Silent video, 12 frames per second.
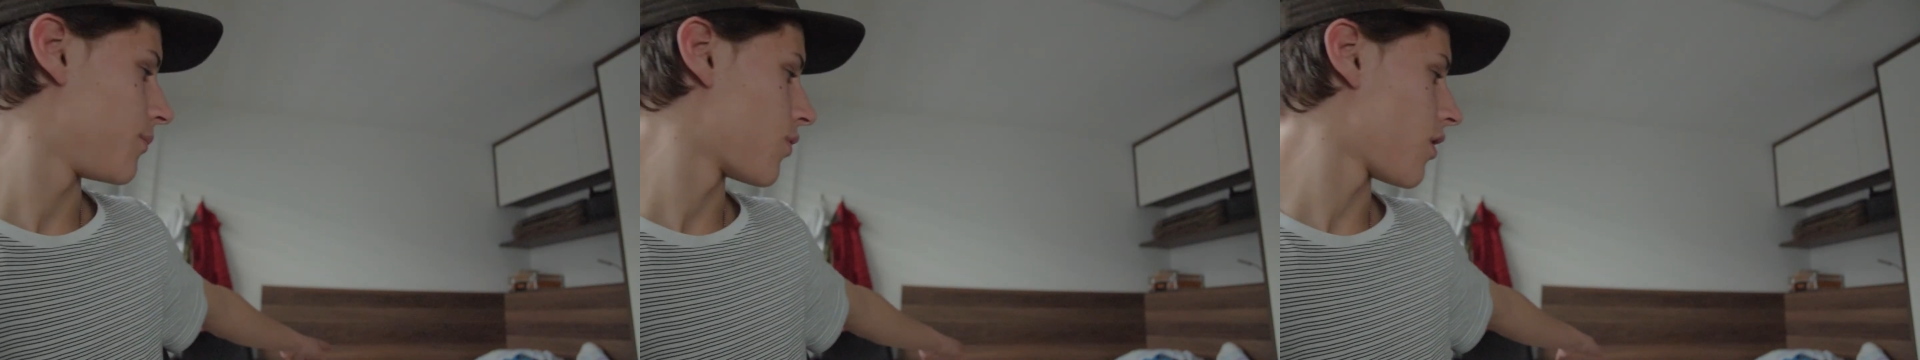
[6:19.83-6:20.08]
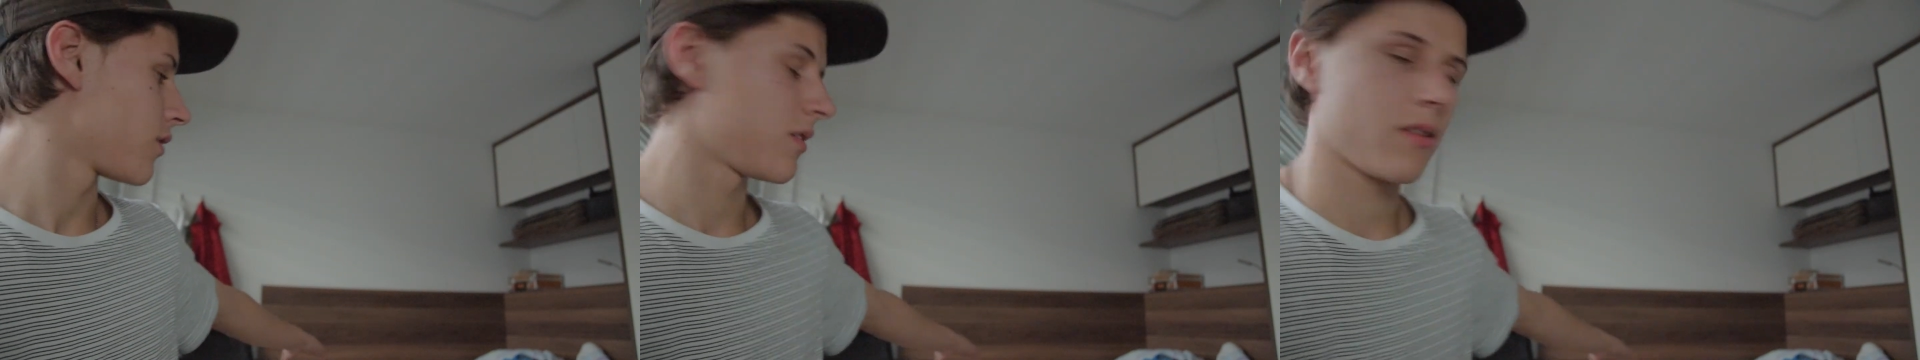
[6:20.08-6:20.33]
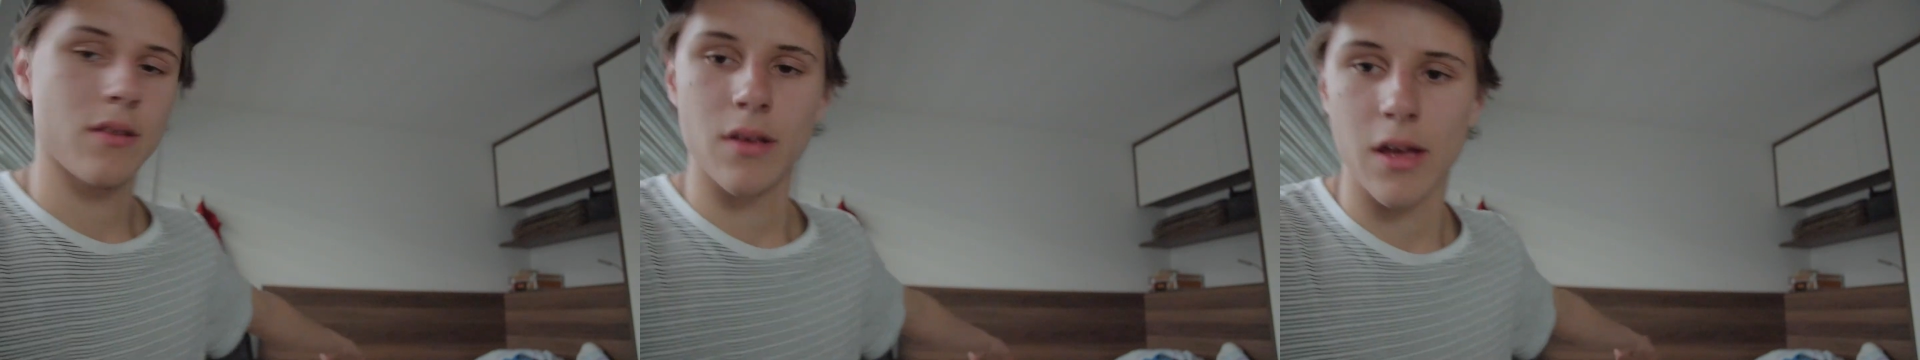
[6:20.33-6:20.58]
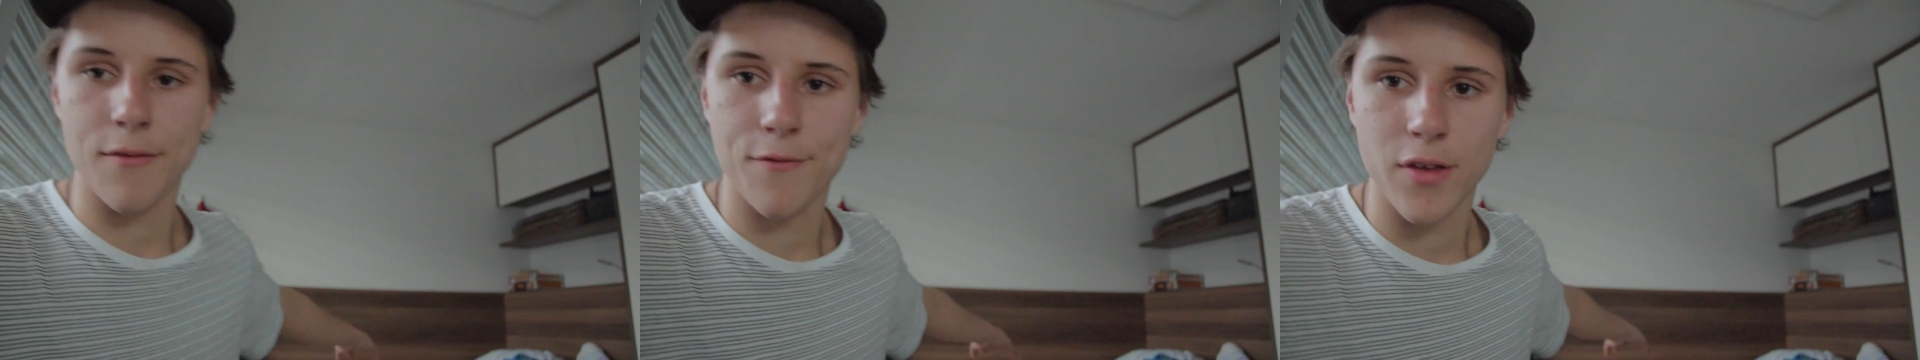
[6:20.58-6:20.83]
brought.
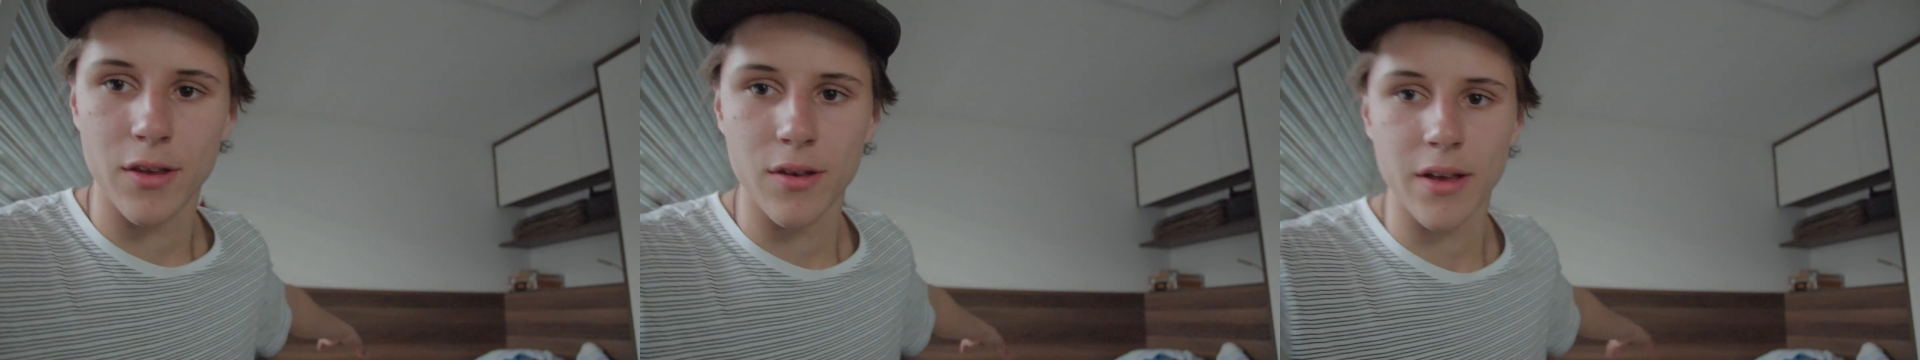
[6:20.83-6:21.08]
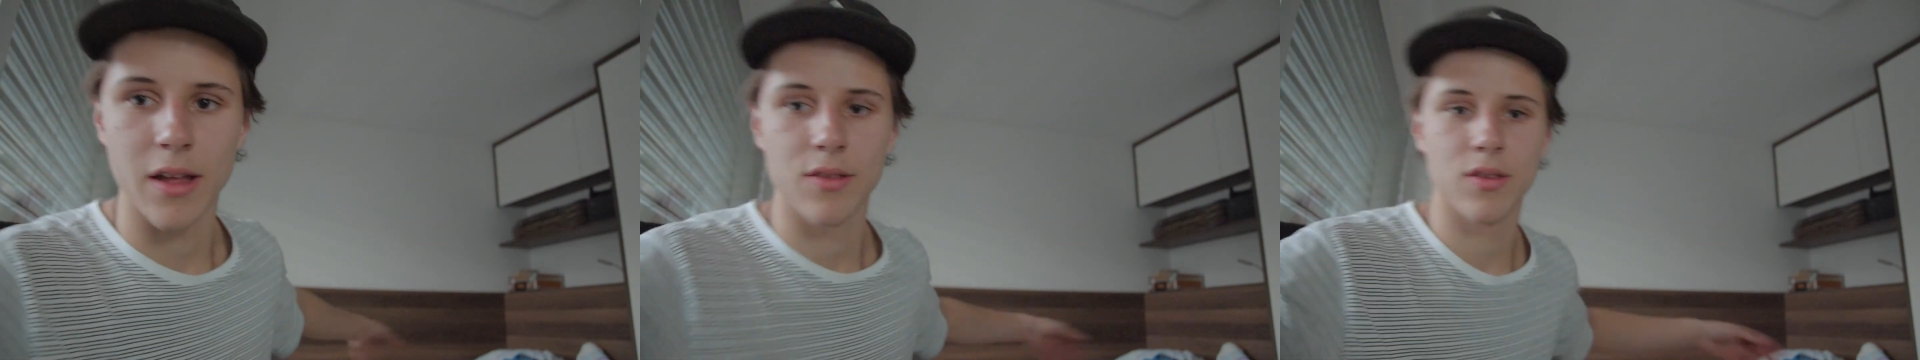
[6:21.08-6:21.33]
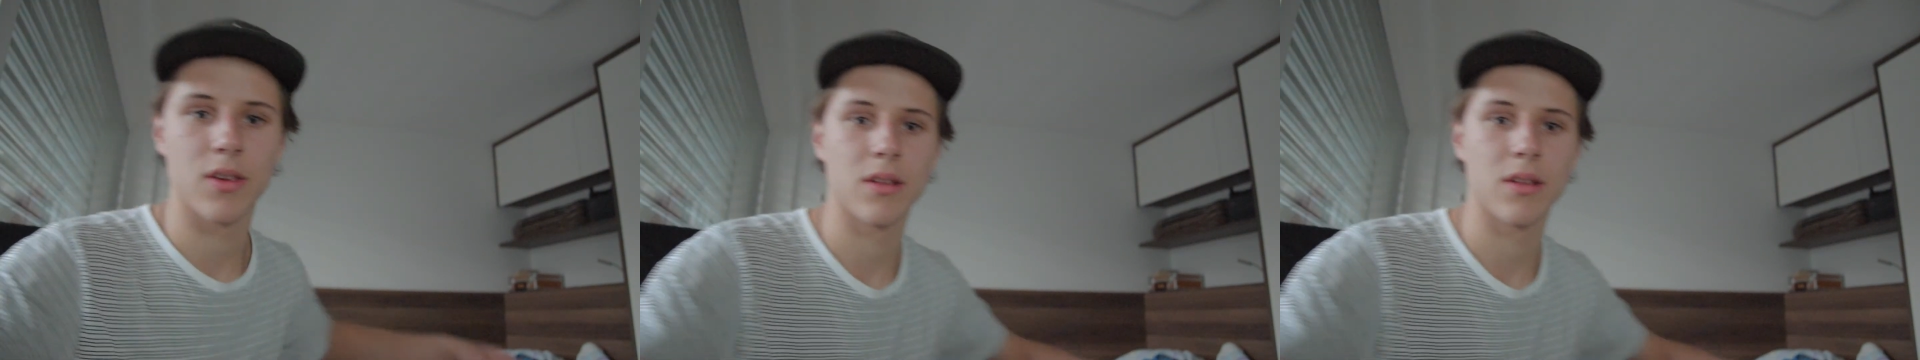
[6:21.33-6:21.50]
I think you can see